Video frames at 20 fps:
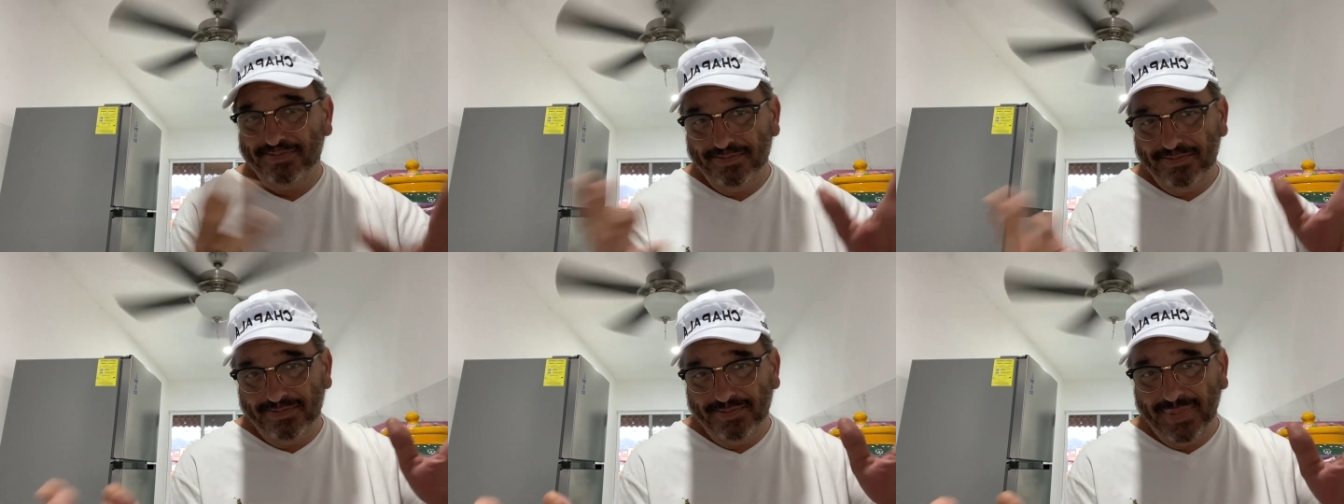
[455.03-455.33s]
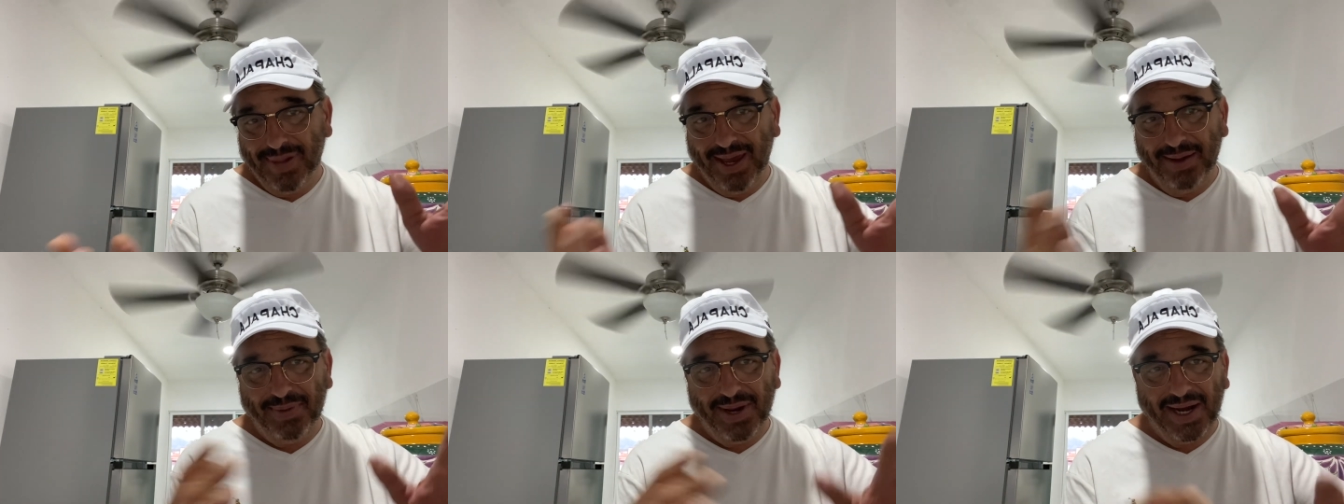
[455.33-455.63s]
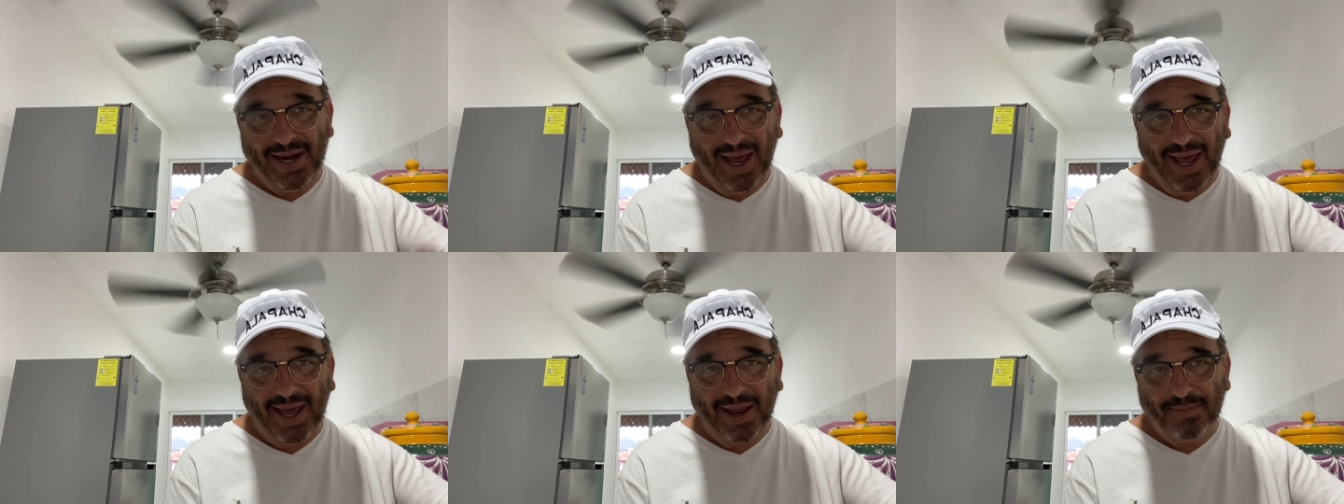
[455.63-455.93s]

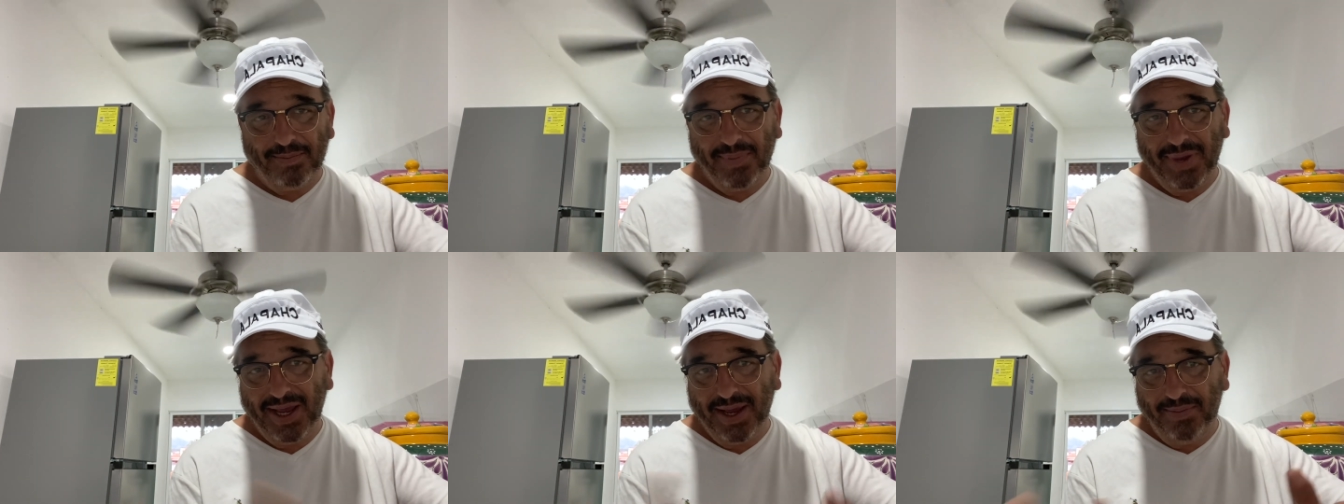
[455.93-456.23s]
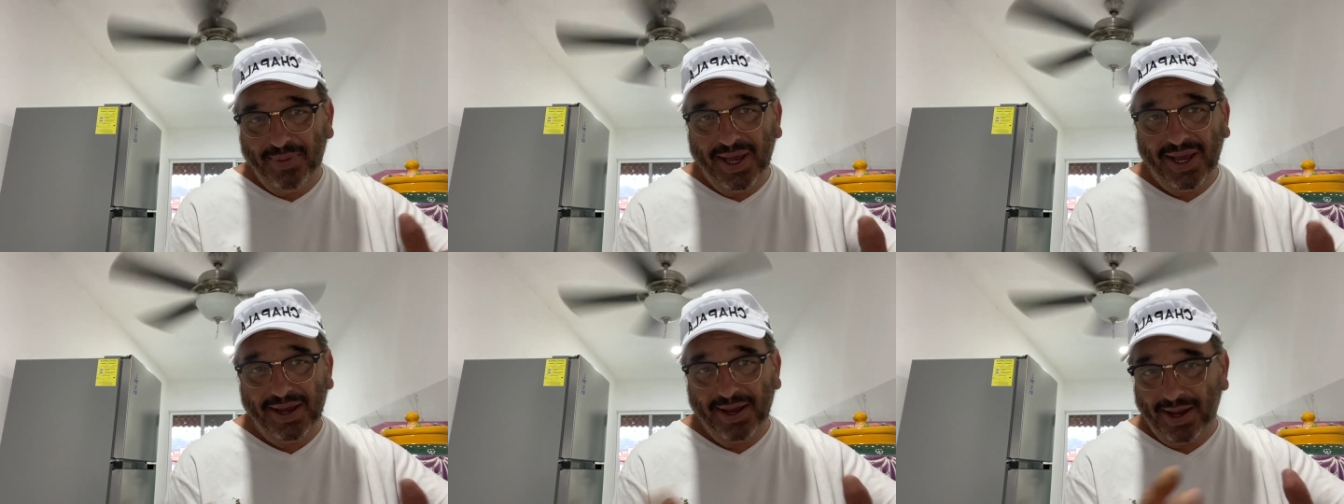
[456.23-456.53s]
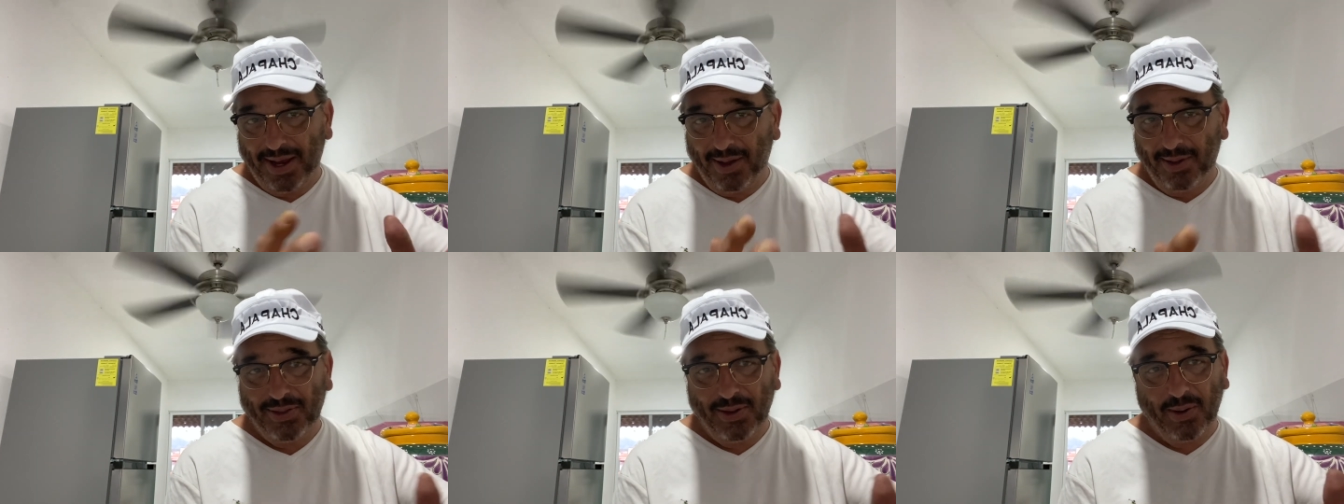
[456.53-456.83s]
maybe not, maybe.
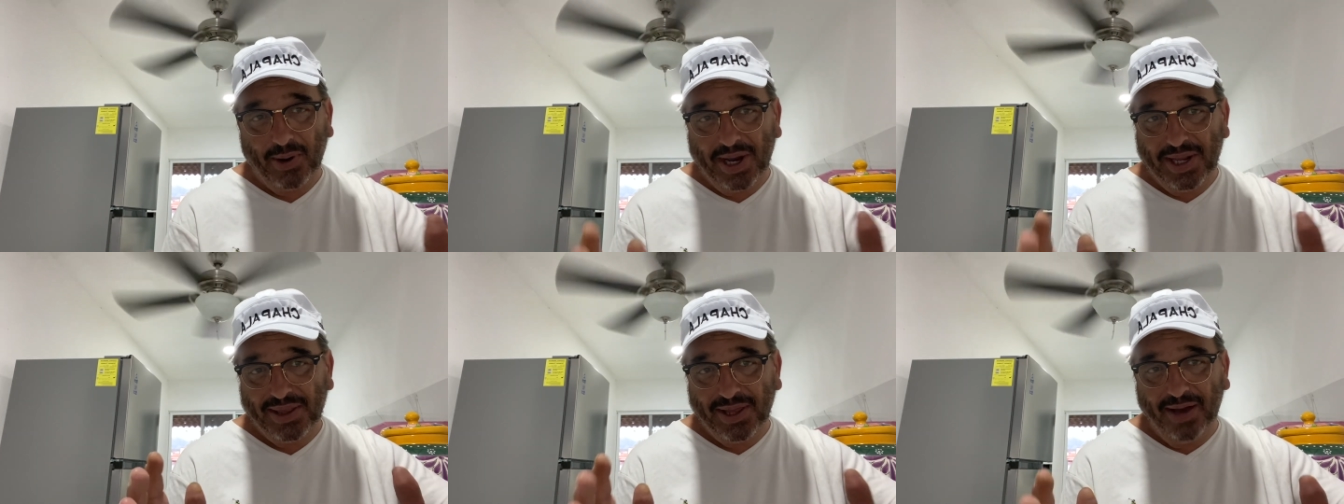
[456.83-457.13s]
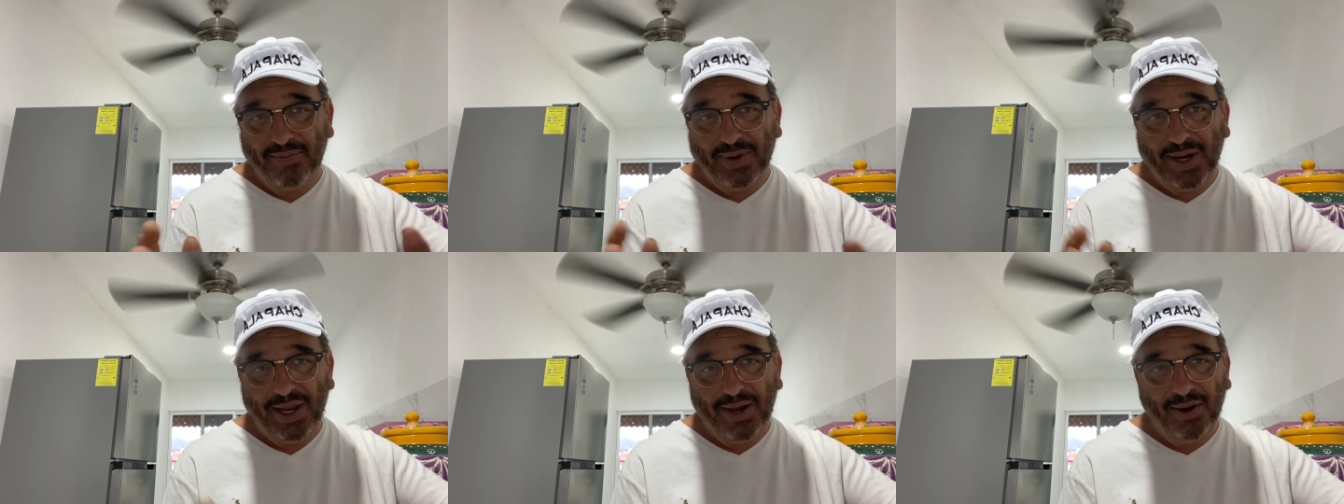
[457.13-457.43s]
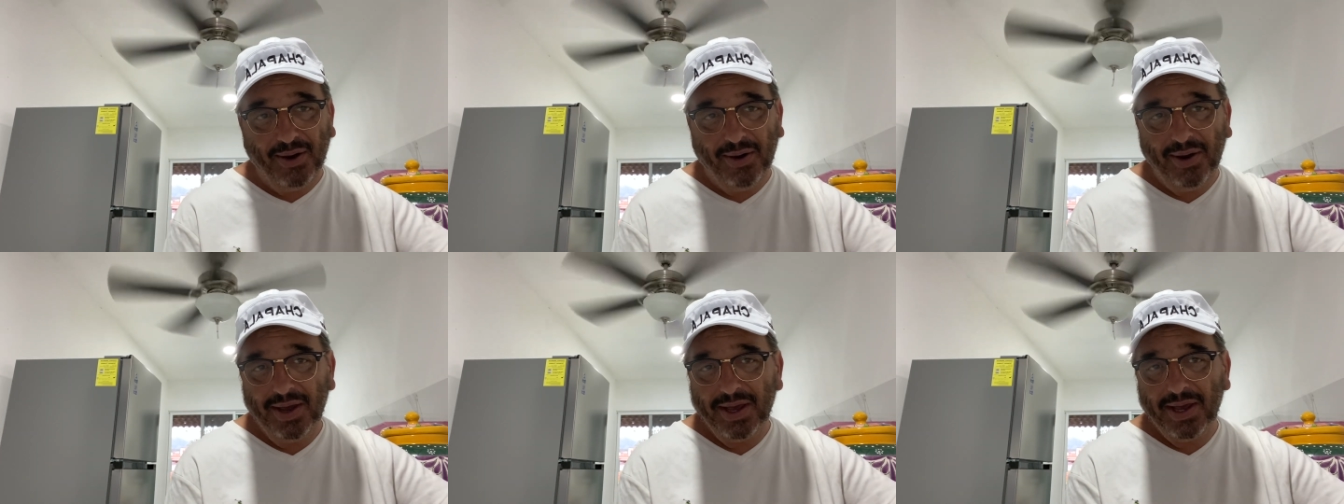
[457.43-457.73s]
Although I love it
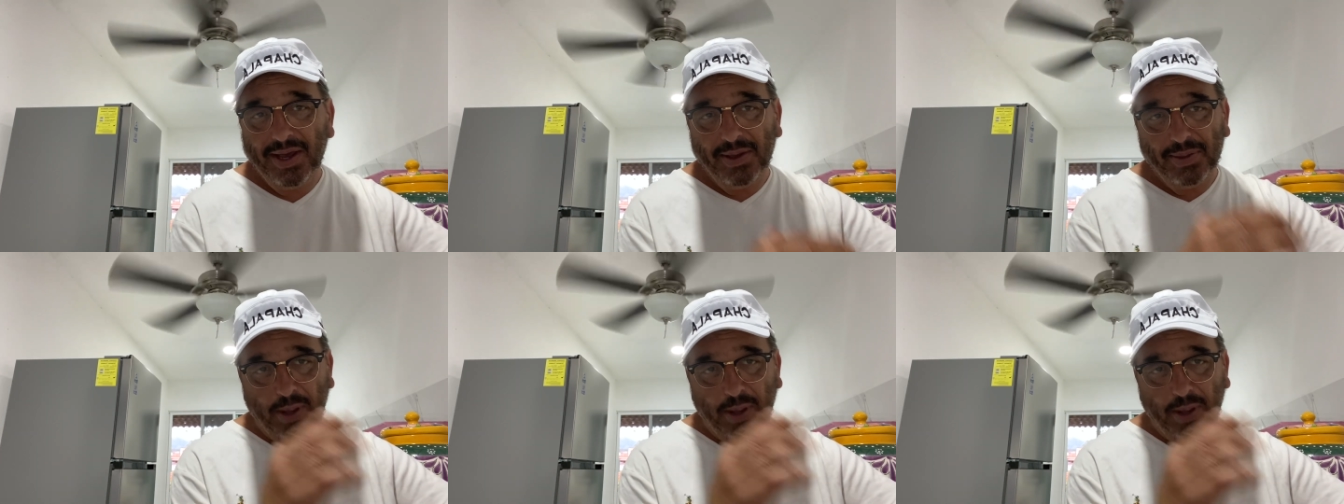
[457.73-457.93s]
here,